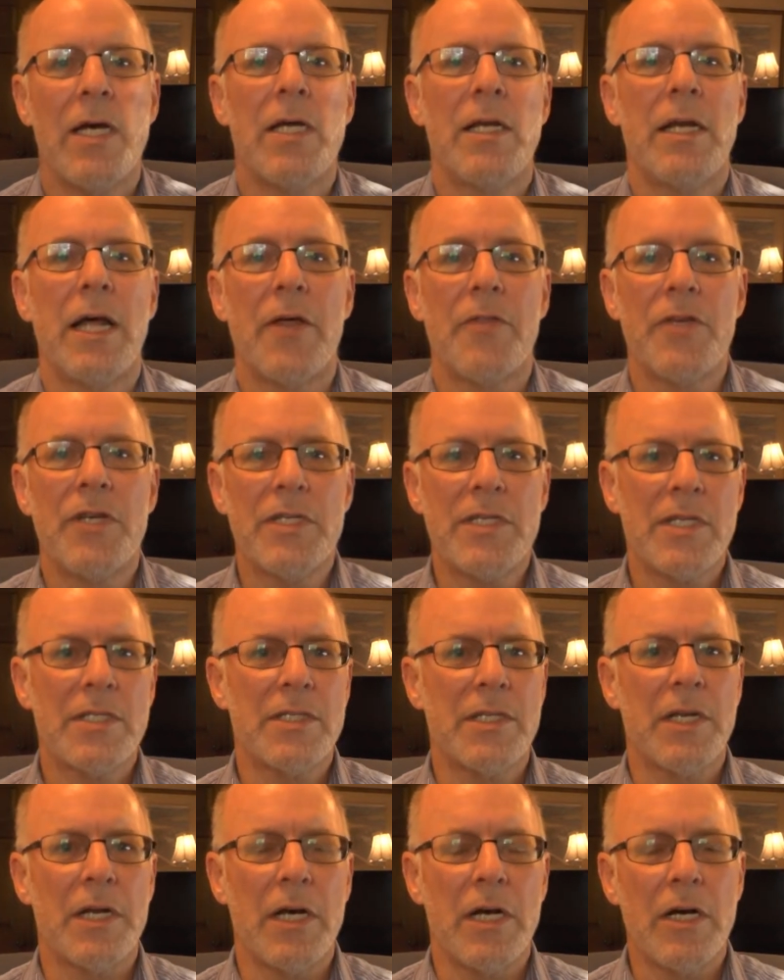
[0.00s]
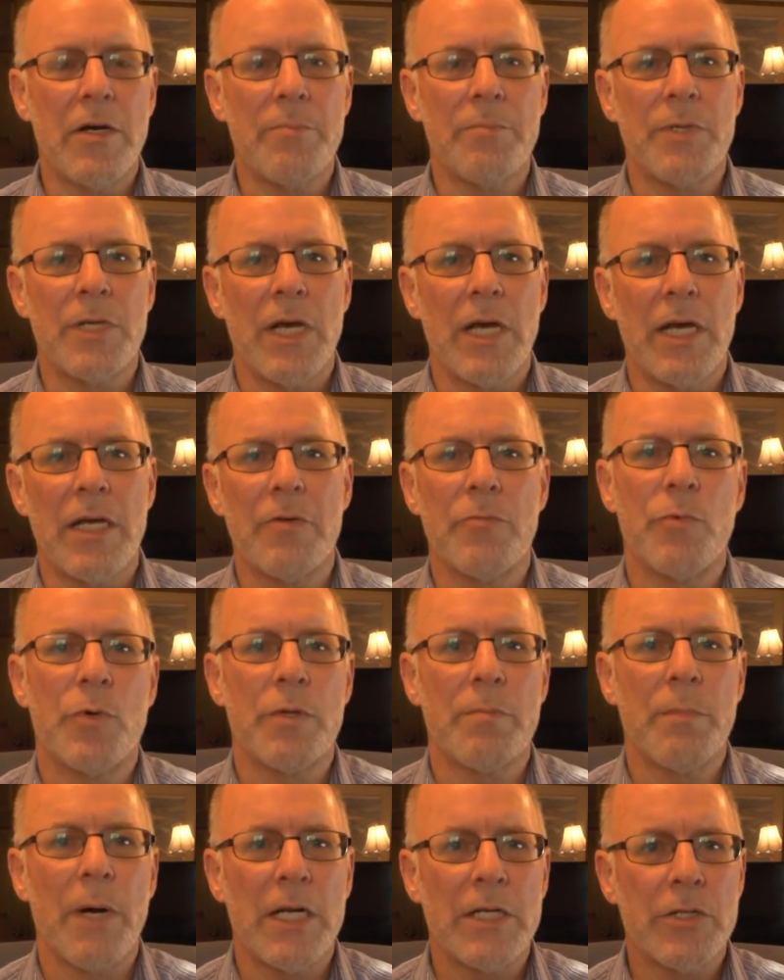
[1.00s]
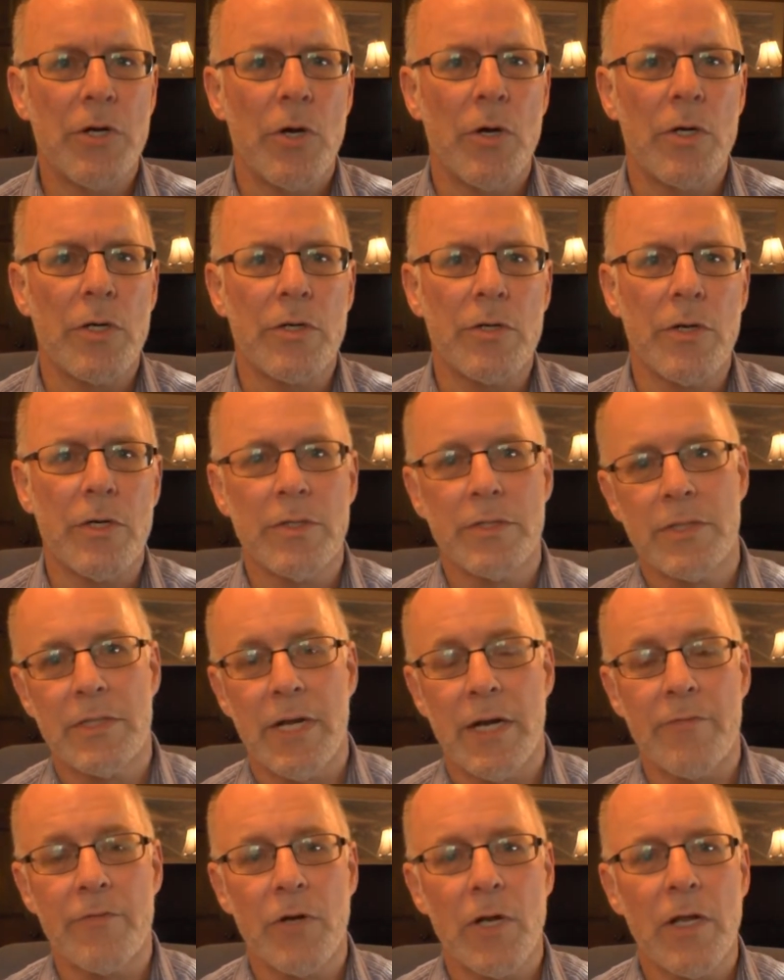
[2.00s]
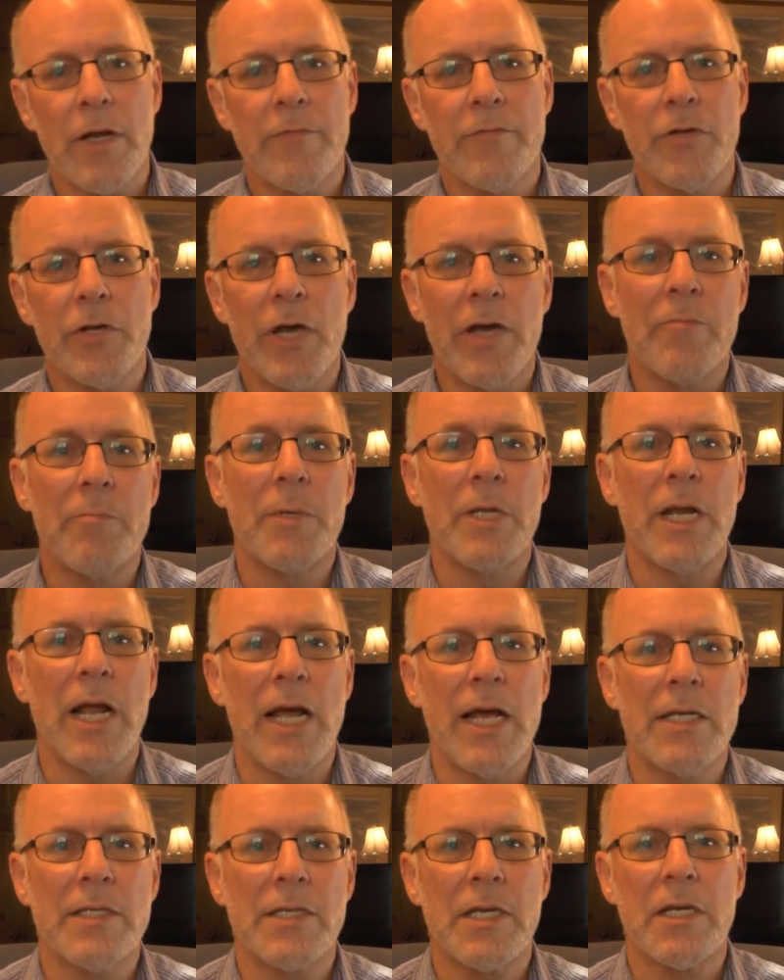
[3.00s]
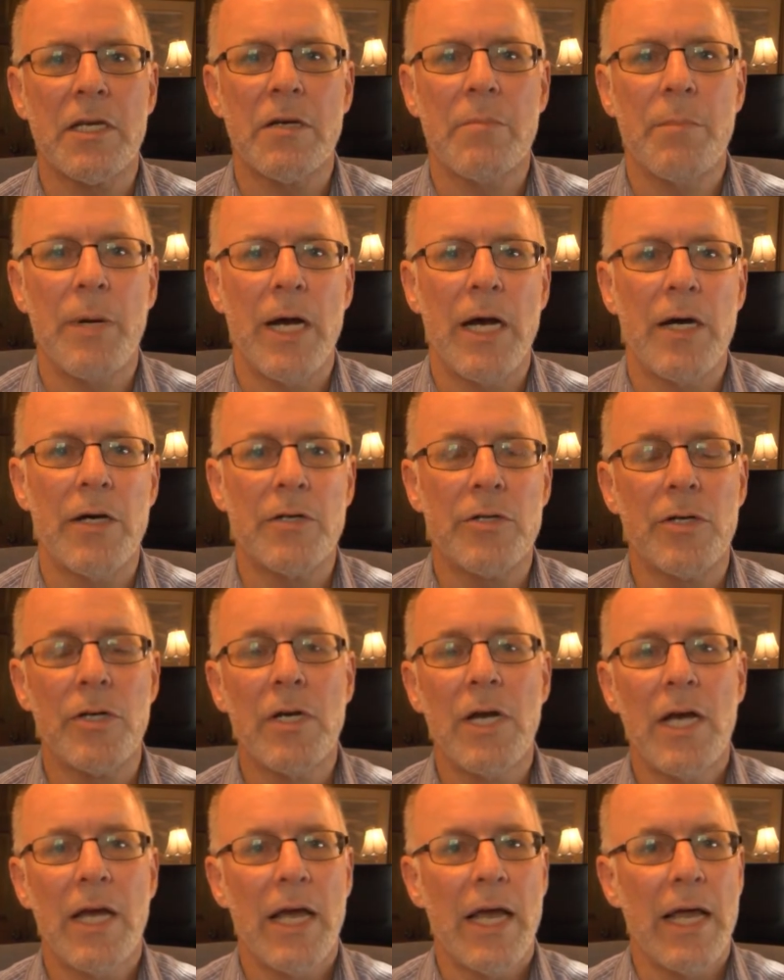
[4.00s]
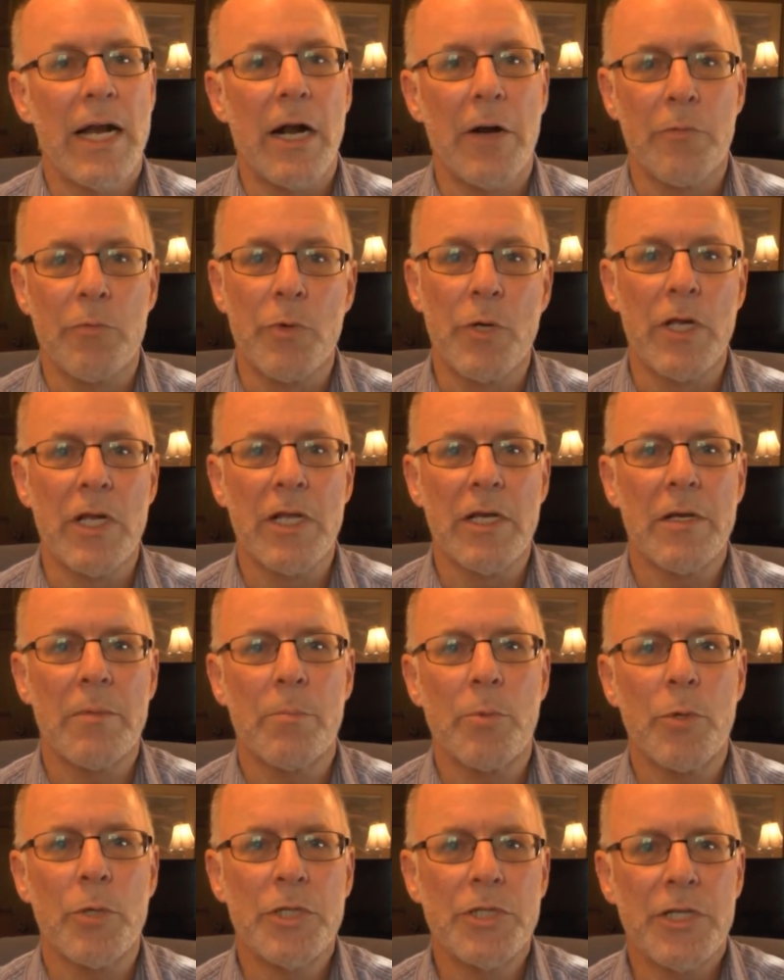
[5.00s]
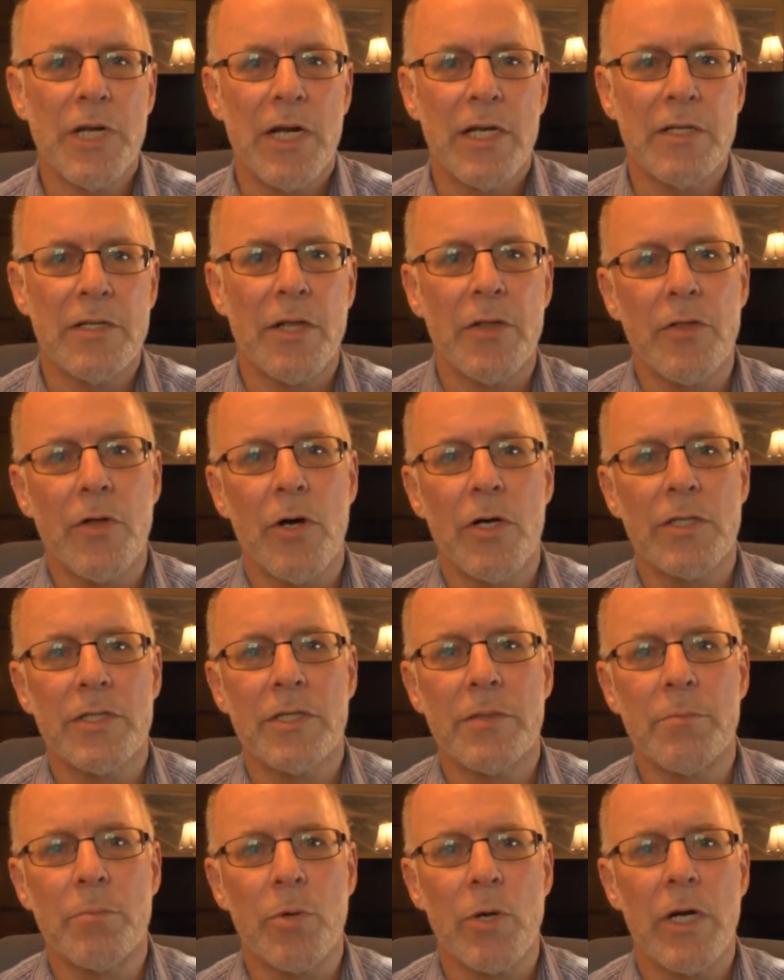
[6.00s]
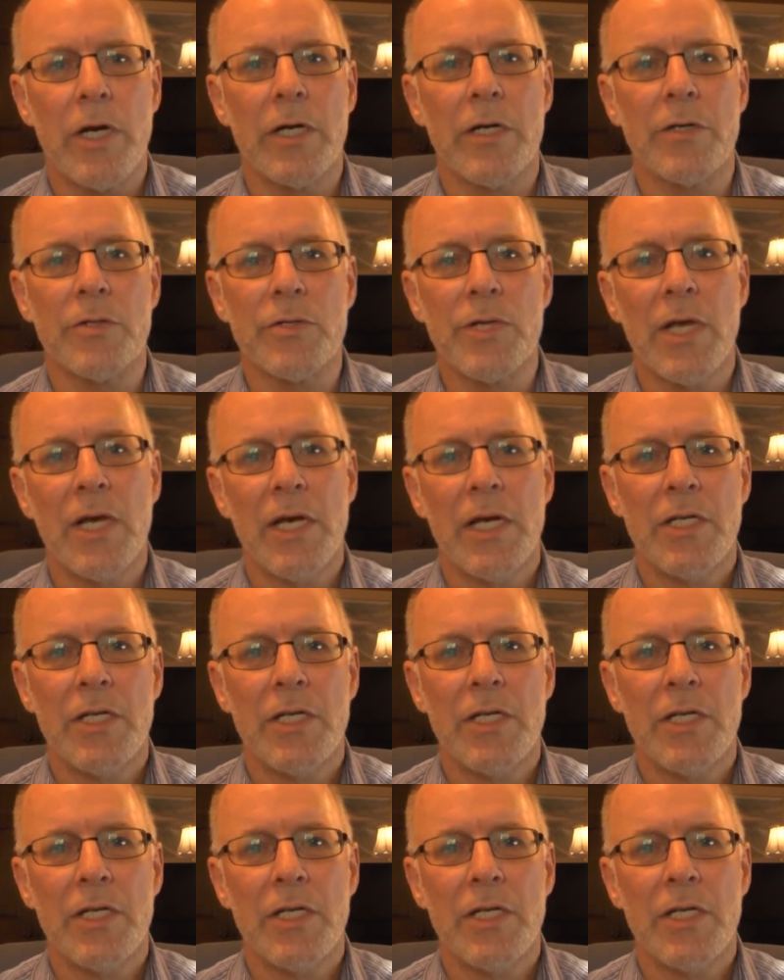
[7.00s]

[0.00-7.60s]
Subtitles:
Now this is an update with my daughter. Several of you have been asking about her, and I really appreciate the thoughts and prayers.